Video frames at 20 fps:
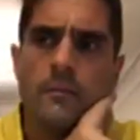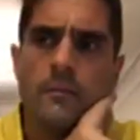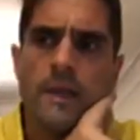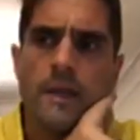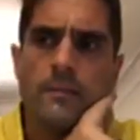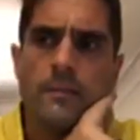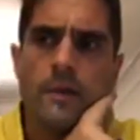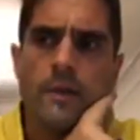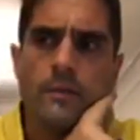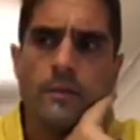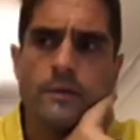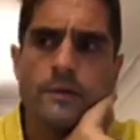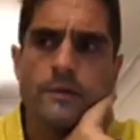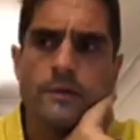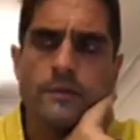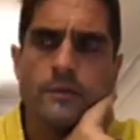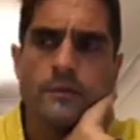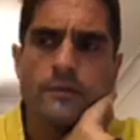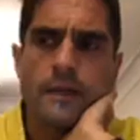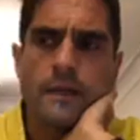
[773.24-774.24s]
people who are
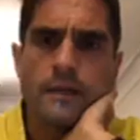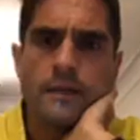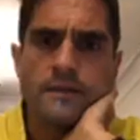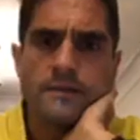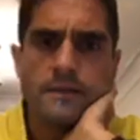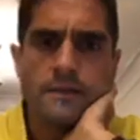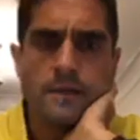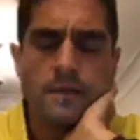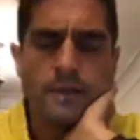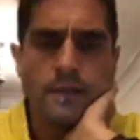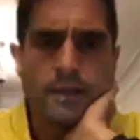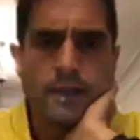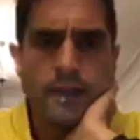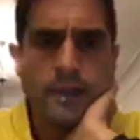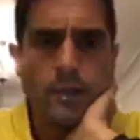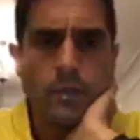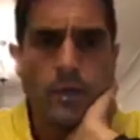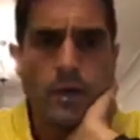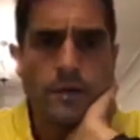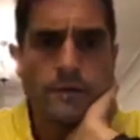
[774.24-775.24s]
sort of endlessly doing
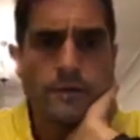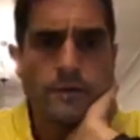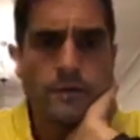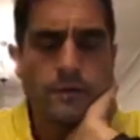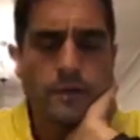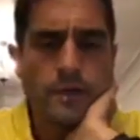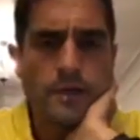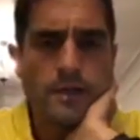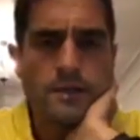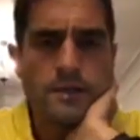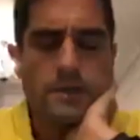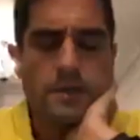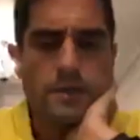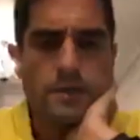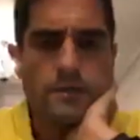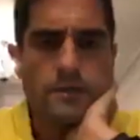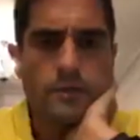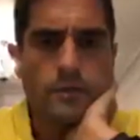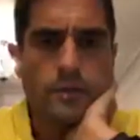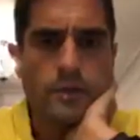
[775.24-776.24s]
day 1s or day
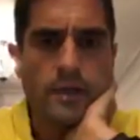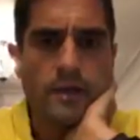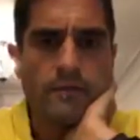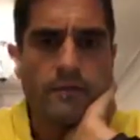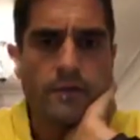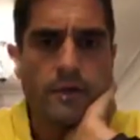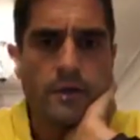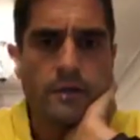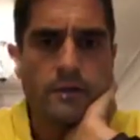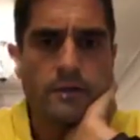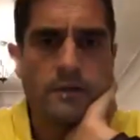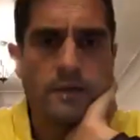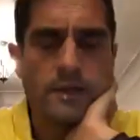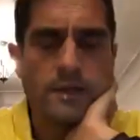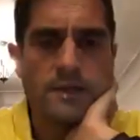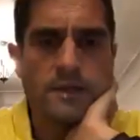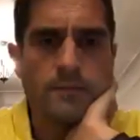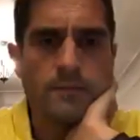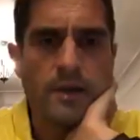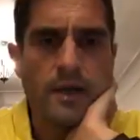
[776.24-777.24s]
2s or whatever
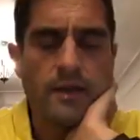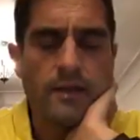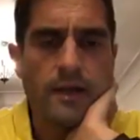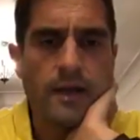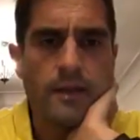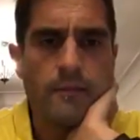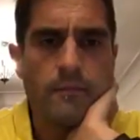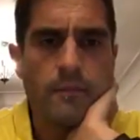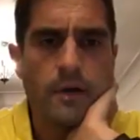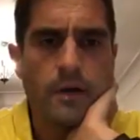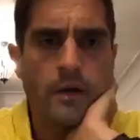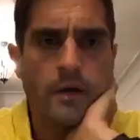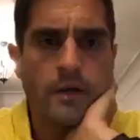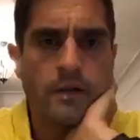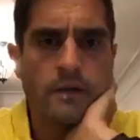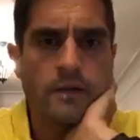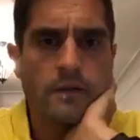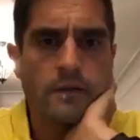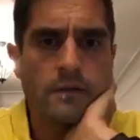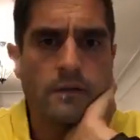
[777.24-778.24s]
need to bear that in
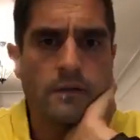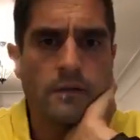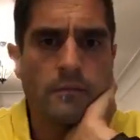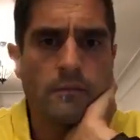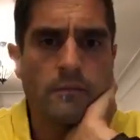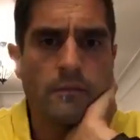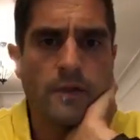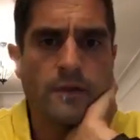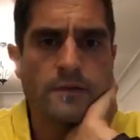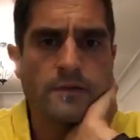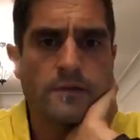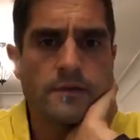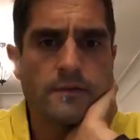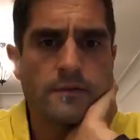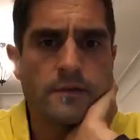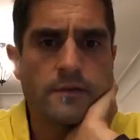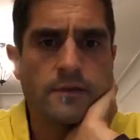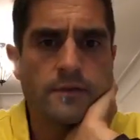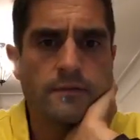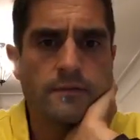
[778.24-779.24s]
mind. Most of
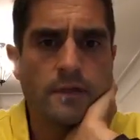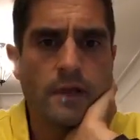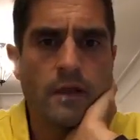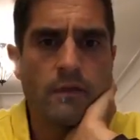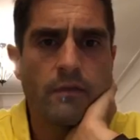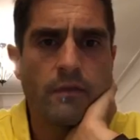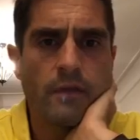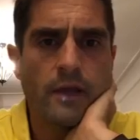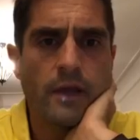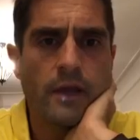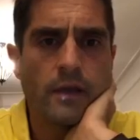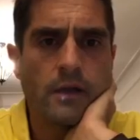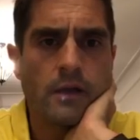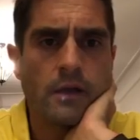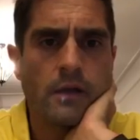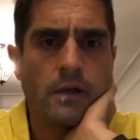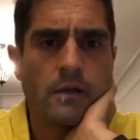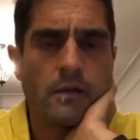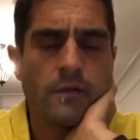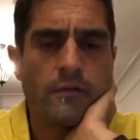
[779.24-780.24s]
us have done that
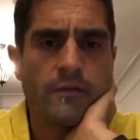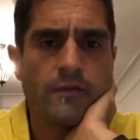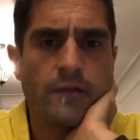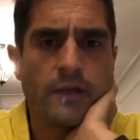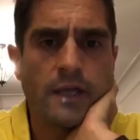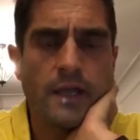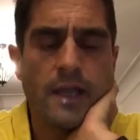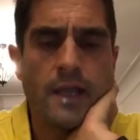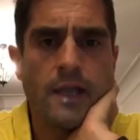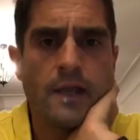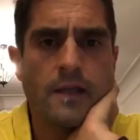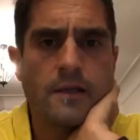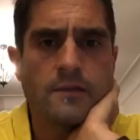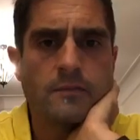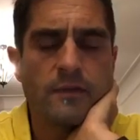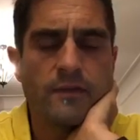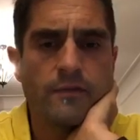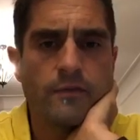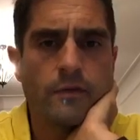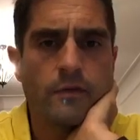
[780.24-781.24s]
for years
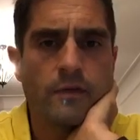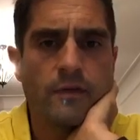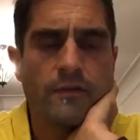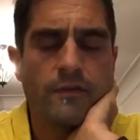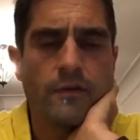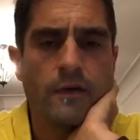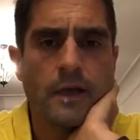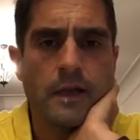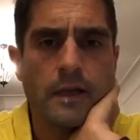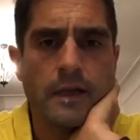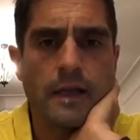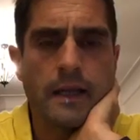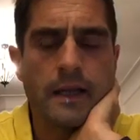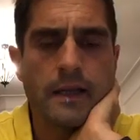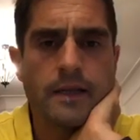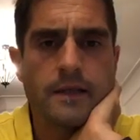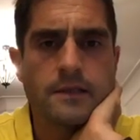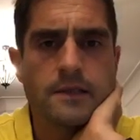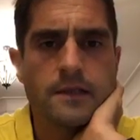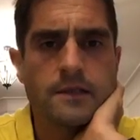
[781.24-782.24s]
before it finally
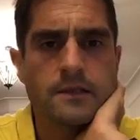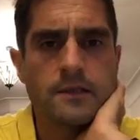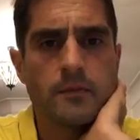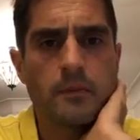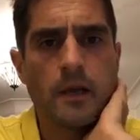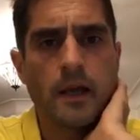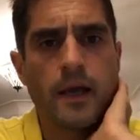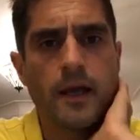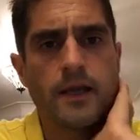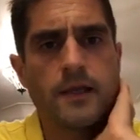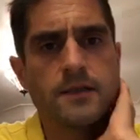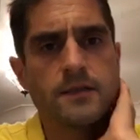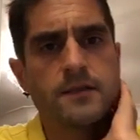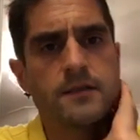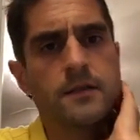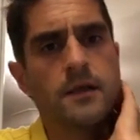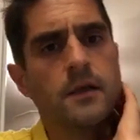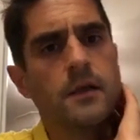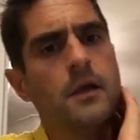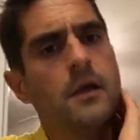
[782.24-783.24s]
clicks into place.
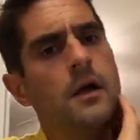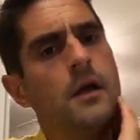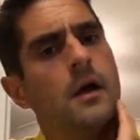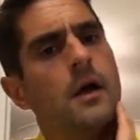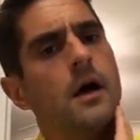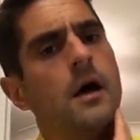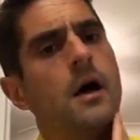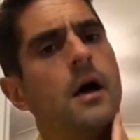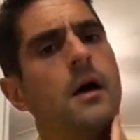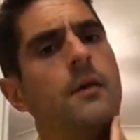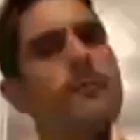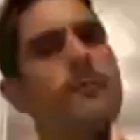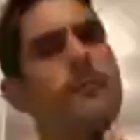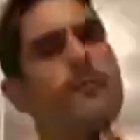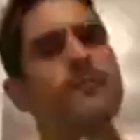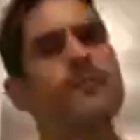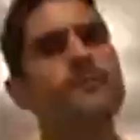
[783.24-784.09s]
And